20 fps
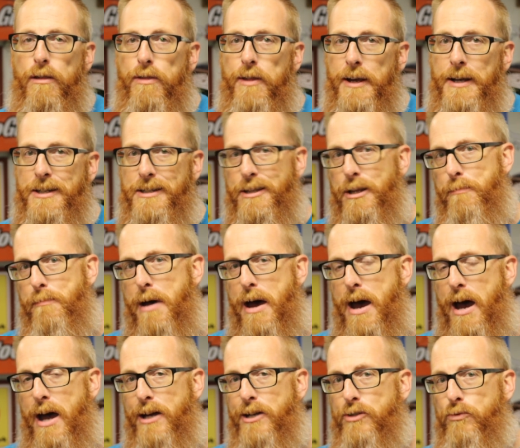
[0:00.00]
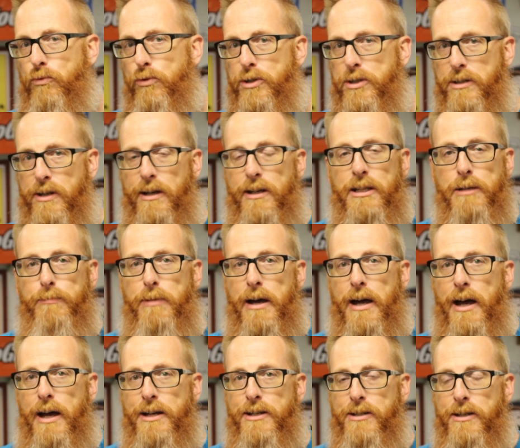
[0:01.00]
Things in the past will stay in the
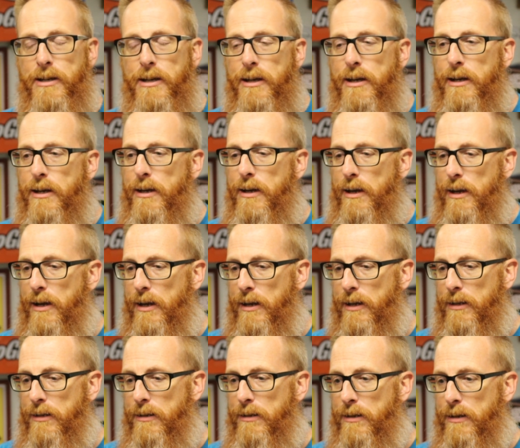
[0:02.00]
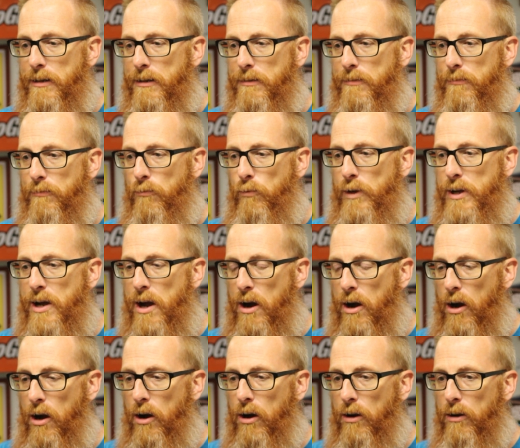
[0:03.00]
past, and uh, we
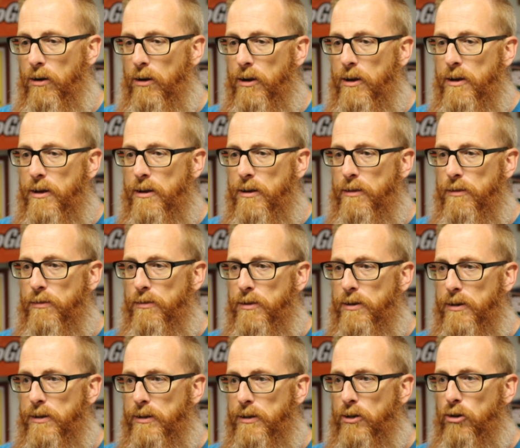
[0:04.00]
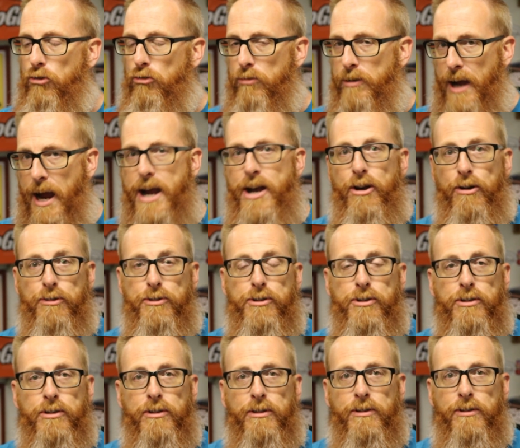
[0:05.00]
are the
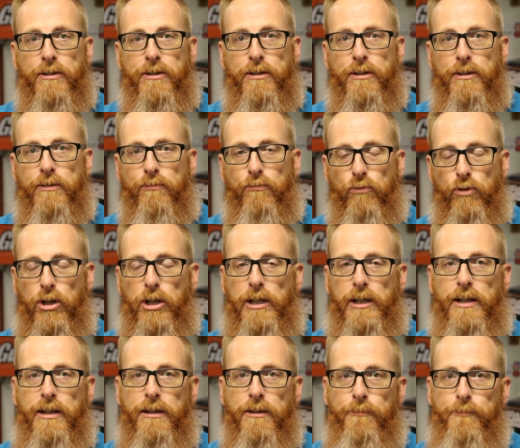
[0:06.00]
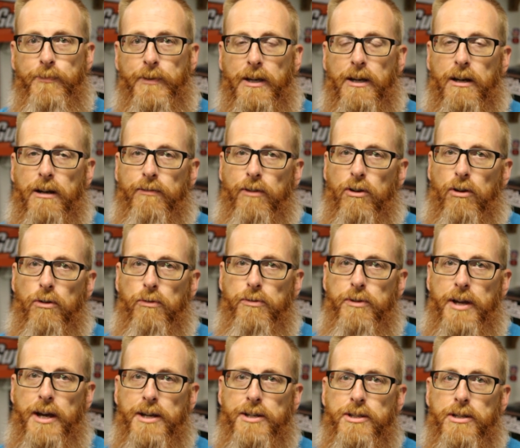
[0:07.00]
creators, really, of our own
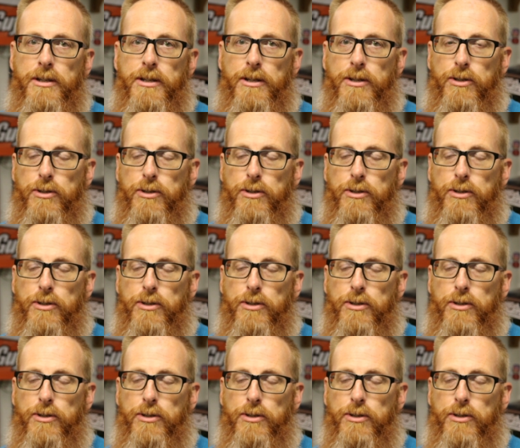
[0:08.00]
destiny.